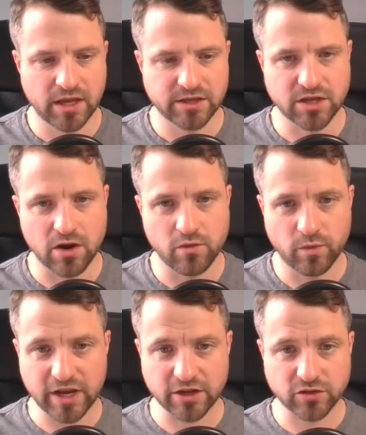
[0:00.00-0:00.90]
So
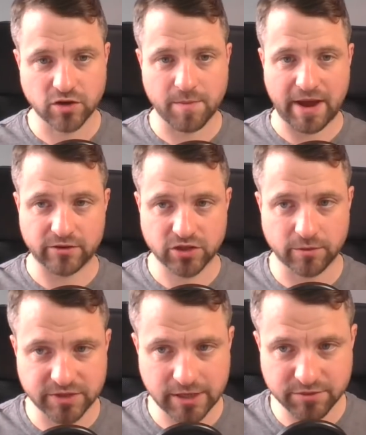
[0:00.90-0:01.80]
we're going to talk about
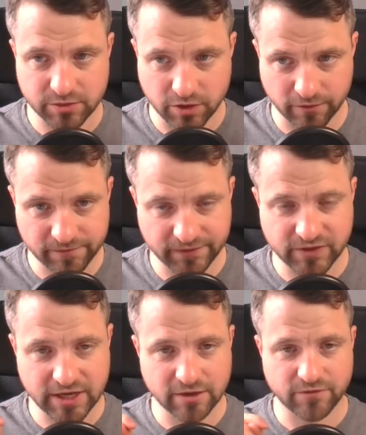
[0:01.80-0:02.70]
top tips. We've got
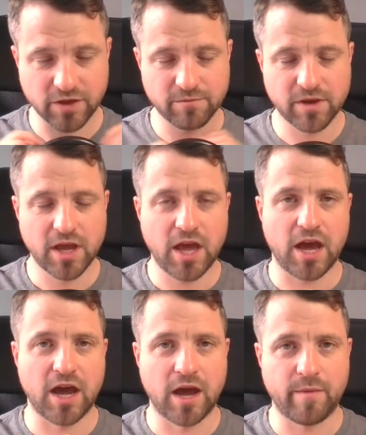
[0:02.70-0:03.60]
15 of them.
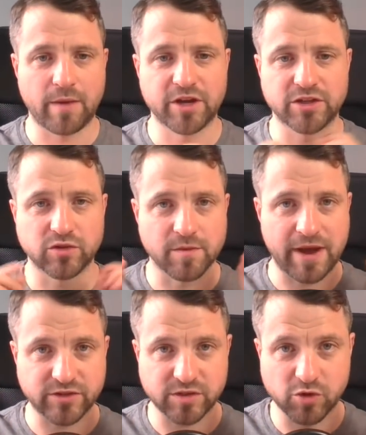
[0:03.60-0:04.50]
Um, I'm going to talk
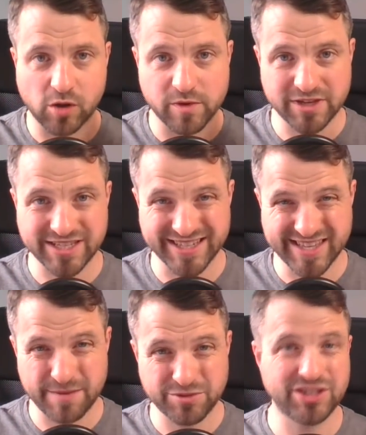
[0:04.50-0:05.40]
about some common
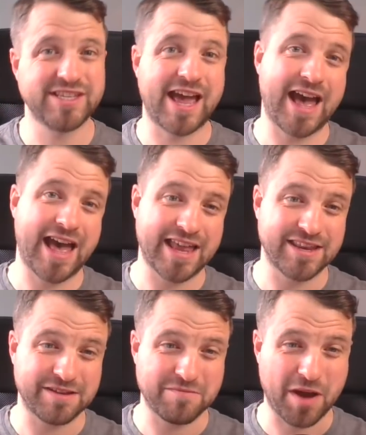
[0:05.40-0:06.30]
misconceptions
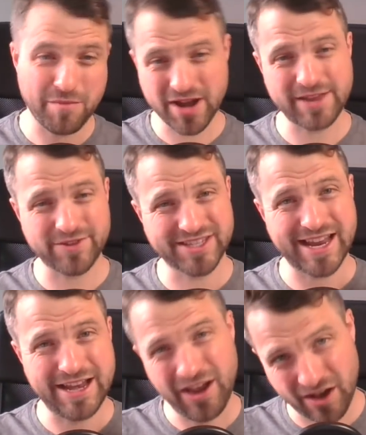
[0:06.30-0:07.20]
and I might even
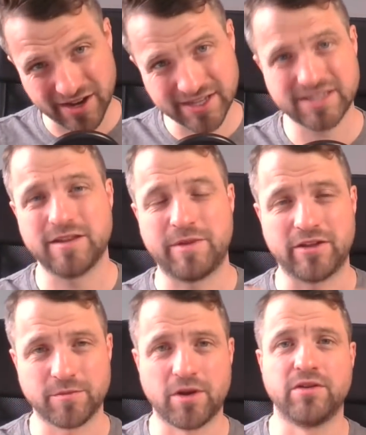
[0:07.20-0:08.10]
say lies
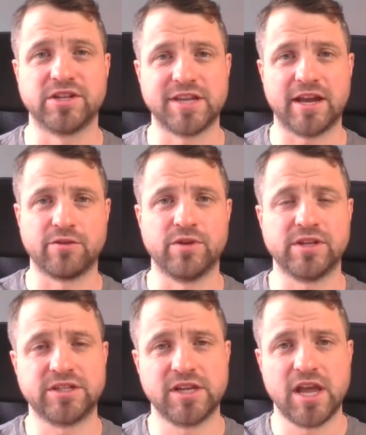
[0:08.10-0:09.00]
about the Polish
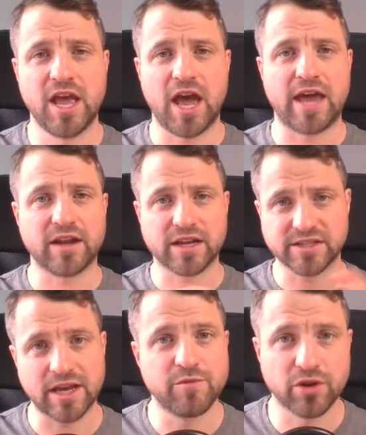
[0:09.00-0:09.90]
language. And like I
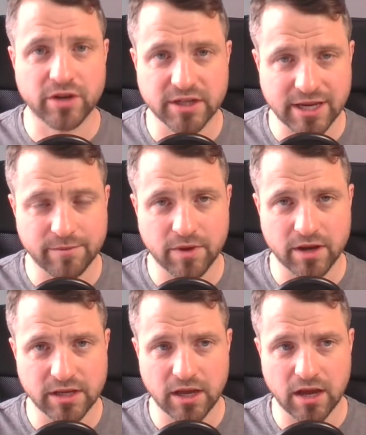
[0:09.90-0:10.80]
said, I'm not going to take
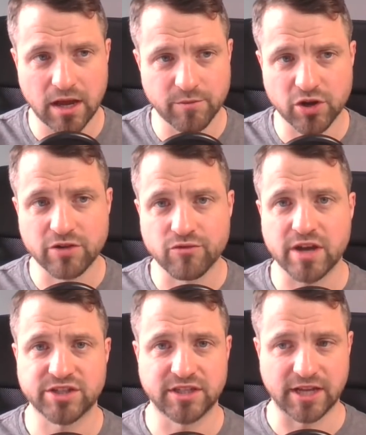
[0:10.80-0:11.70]
my, uh, I'm not going to
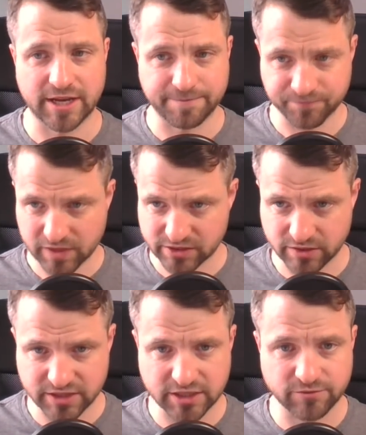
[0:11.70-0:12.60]
rush today. So
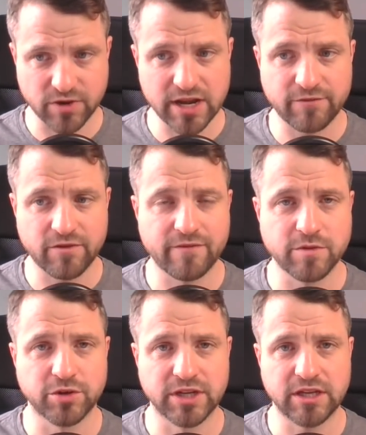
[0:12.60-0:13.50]
this is really for
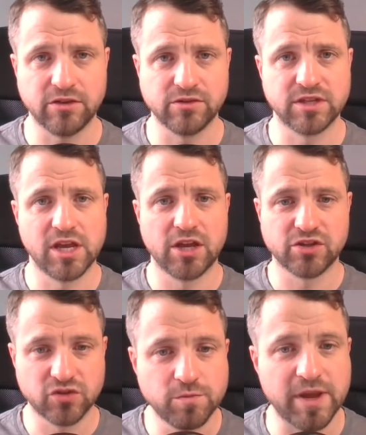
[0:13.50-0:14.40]
everybody who's
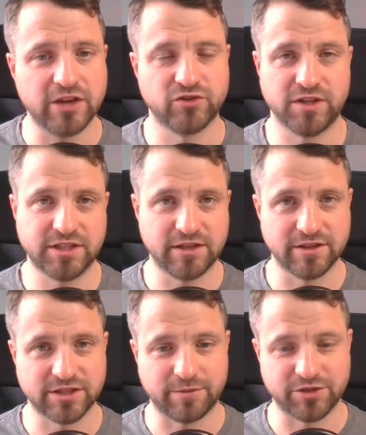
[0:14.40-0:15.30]
super interested in
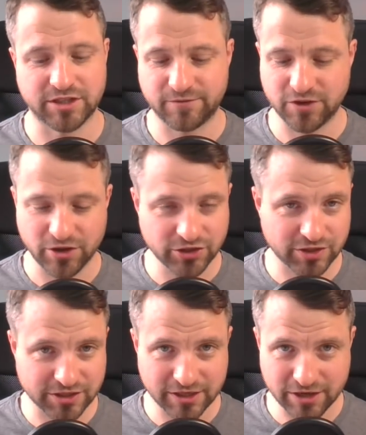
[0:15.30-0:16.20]
the subject. If you're not
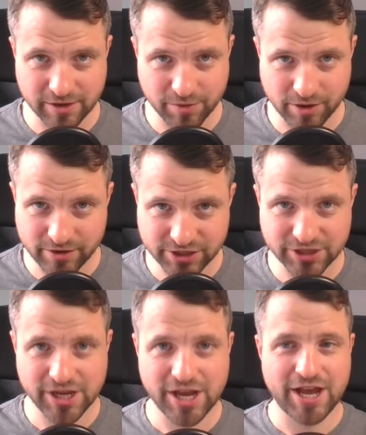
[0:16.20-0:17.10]
interested in learning
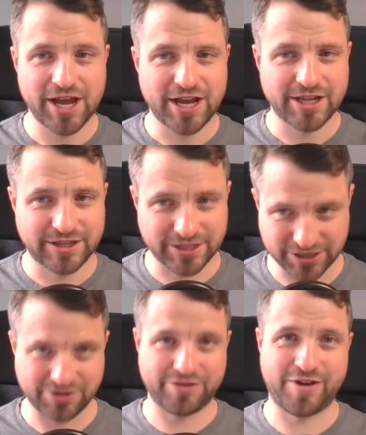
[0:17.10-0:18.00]
Polish, this
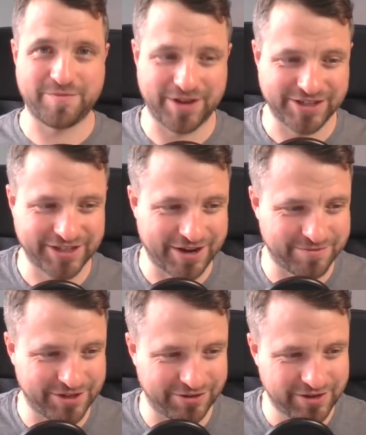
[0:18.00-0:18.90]
is not the right place to
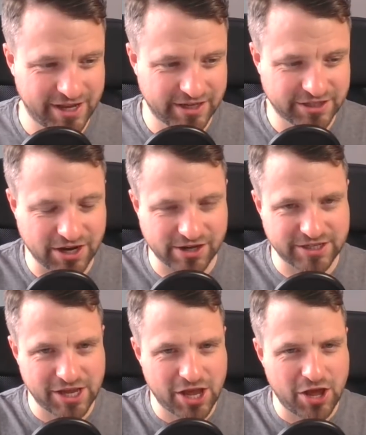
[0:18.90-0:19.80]
come to. So
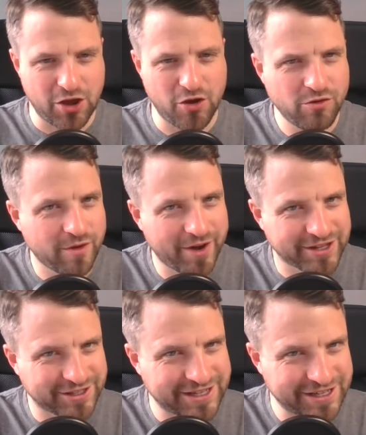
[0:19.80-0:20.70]
guys, who am I
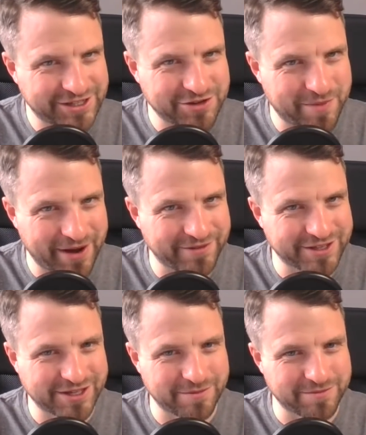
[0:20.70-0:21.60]
to teach you about
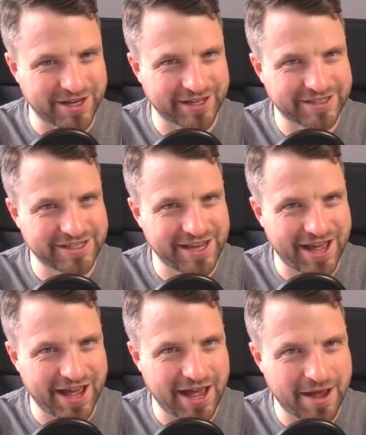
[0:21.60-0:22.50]
this subject?
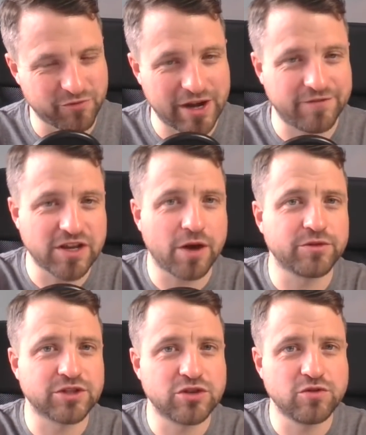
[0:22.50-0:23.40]
Um, well, if you go
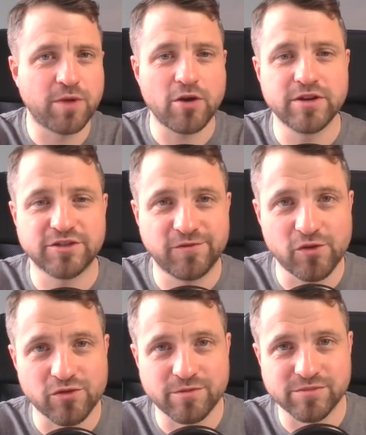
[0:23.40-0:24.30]
on to
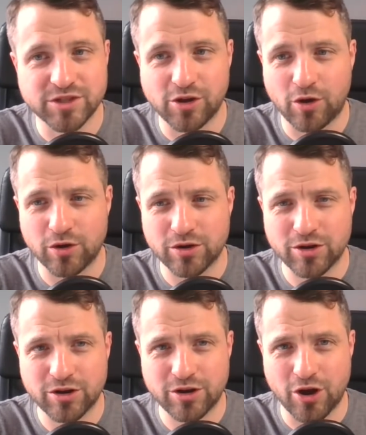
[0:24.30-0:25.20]

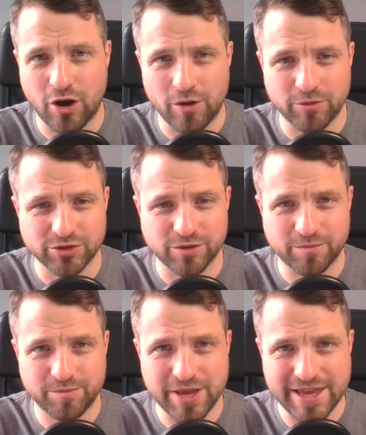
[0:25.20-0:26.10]
polishforums.com or
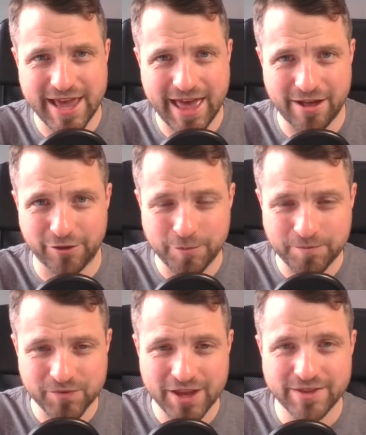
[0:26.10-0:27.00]
.pl,
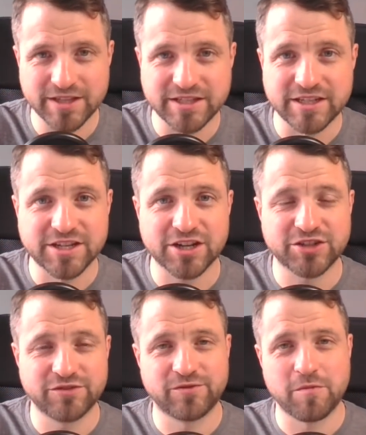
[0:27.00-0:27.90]
there's a
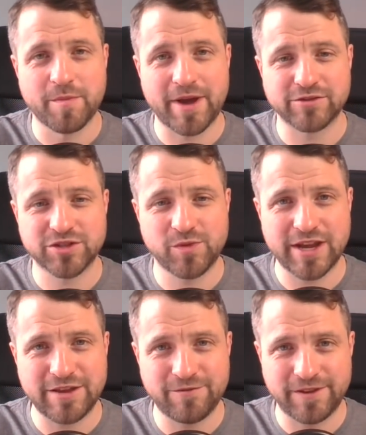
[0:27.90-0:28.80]
discussion from about
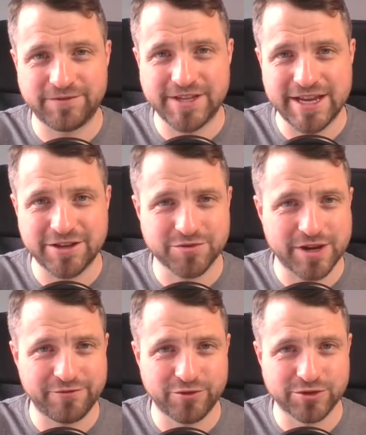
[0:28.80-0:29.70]
2015,
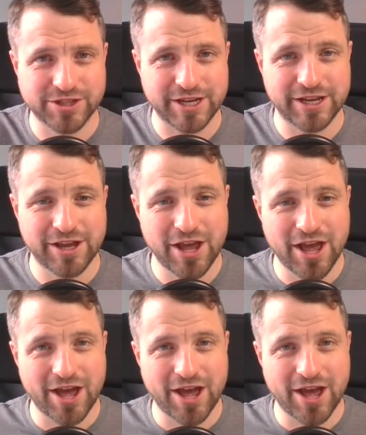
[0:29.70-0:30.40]
2014